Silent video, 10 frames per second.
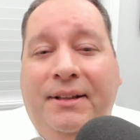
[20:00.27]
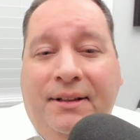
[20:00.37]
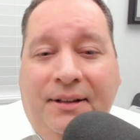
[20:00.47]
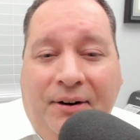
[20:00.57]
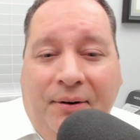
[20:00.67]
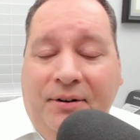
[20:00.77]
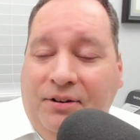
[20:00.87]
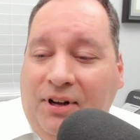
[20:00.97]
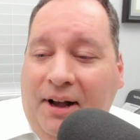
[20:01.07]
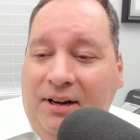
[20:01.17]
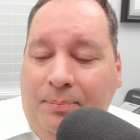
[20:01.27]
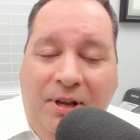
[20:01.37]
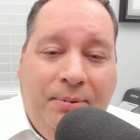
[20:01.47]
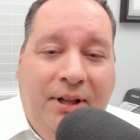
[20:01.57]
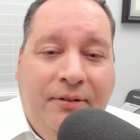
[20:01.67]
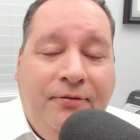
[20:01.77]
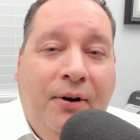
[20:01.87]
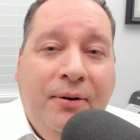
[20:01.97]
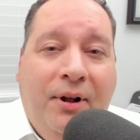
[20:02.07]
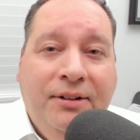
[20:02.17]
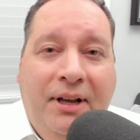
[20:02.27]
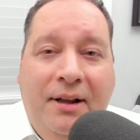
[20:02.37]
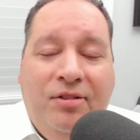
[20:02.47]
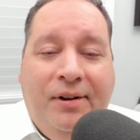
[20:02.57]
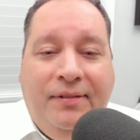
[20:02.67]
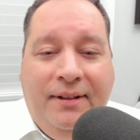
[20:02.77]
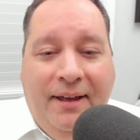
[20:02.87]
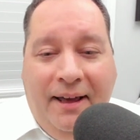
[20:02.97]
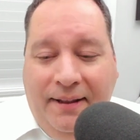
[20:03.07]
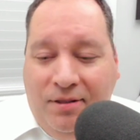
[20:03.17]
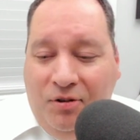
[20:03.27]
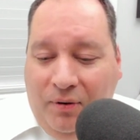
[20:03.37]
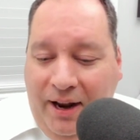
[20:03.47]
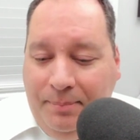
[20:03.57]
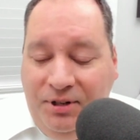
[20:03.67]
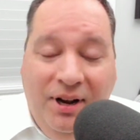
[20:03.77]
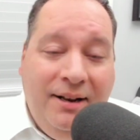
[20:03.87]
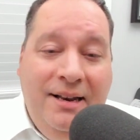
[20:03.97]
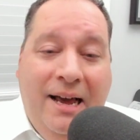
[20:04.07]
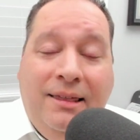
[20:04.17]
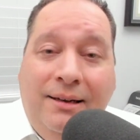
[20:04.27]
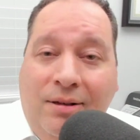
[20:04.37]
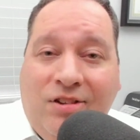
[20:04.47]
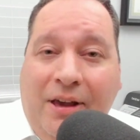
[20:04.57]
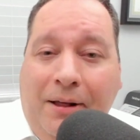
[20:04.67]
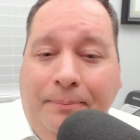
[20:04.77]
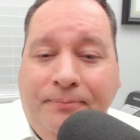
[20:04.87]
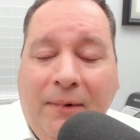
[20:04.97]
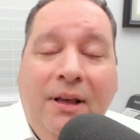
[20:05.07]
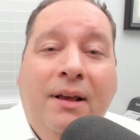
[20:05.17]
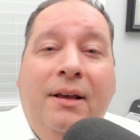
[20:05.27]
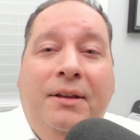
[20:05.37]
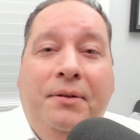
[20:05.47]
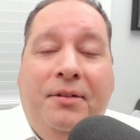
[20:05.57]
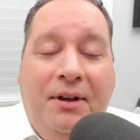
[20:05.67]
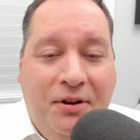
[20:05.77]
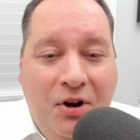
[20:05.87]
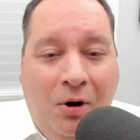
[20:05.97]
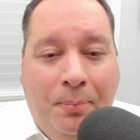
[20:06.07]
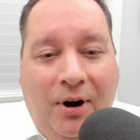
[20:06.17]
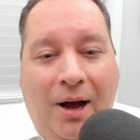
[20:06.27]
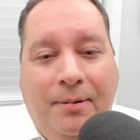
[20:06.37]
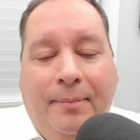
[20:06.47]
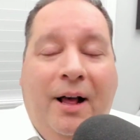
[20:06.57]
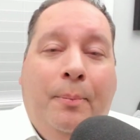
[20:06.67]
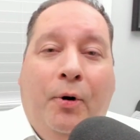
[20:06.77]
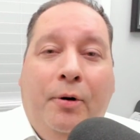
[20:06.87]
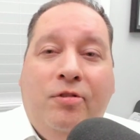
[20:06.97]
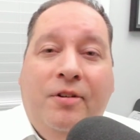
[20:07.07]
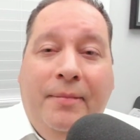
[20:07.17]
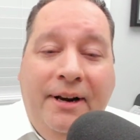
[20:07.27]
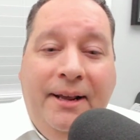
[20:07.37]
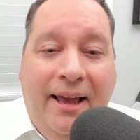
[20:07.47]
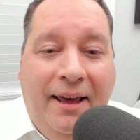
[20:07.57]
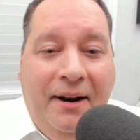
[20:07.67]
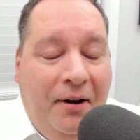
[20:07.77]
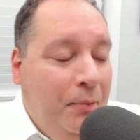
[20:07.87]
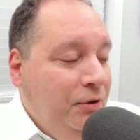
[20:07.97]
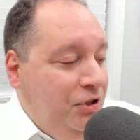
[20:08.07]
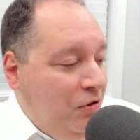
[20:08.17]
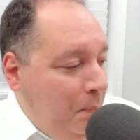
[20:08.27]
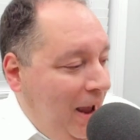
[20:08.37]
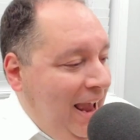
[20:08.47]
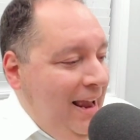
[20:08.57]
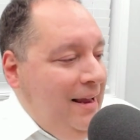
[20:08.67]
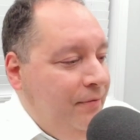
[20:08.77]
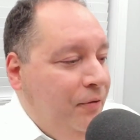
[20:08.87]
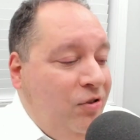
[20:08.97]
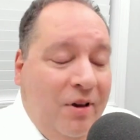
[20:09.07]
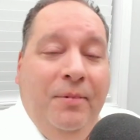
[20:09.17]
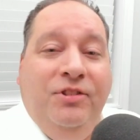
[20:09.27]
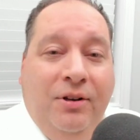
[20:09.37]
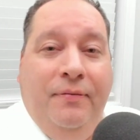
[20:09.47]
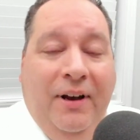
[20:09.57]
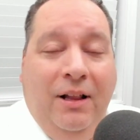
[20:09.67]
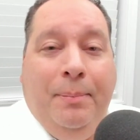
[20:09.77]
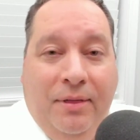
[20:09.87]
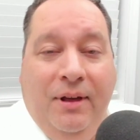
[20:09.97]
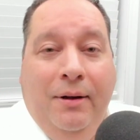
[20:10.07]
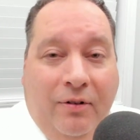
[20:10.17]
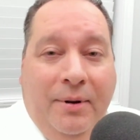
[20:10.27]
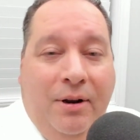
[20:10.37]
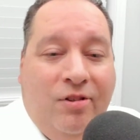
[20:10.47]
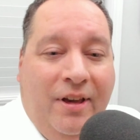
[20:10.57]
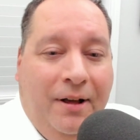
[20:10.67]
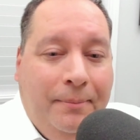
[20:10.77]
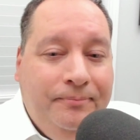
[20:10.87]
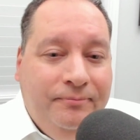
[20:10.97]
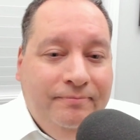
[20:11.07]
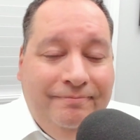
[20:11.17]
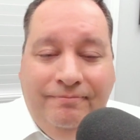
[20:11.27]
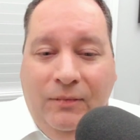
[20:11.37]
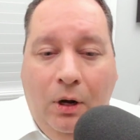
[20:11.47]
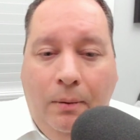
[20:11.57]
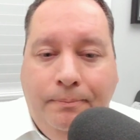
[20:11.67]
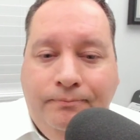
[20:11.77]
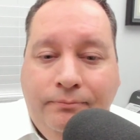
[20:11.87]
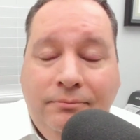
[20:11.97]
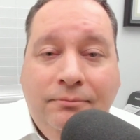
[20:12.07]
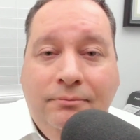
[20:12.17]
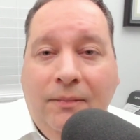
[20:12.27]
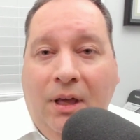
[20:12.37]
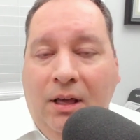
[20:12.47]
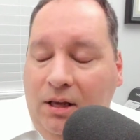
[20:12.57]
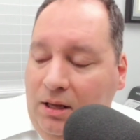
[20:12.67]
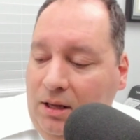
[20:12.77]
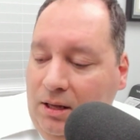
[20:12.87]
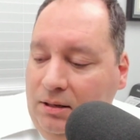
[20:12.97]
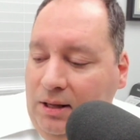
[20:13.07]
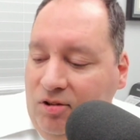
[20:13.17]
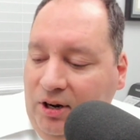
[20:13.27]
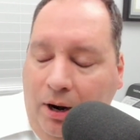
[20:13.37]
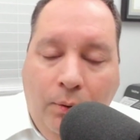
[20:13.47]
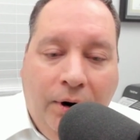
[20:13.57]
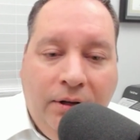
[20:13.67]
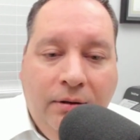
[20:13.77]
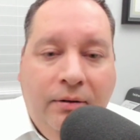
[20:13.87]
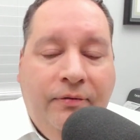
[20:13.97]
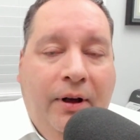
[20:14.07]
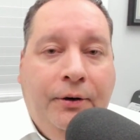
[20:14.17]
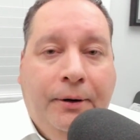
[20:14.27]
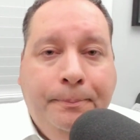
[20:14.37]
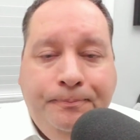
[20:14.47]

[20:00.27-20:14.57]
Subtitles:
and you're talking to people on the phone all day and stuff like that. That's great, but you got nothing to sell. You think, no problem, I'll borrow some money and I will just pay for someone to develop a thing for me to sell. No, does not work. Failure.